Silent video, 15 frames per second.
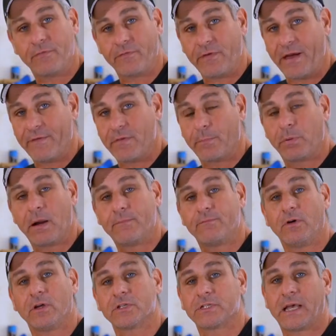if you have the prep
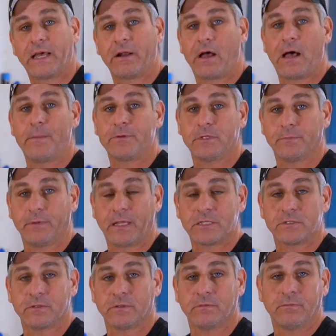fall side option, but
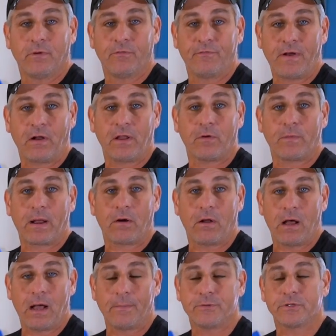that's a fairly rare
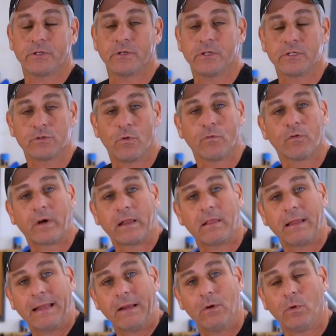option. It's
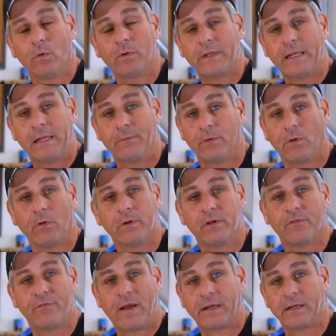overlay only, and it will only
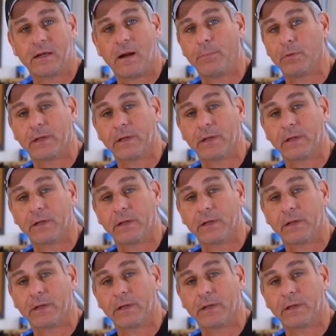affect a couple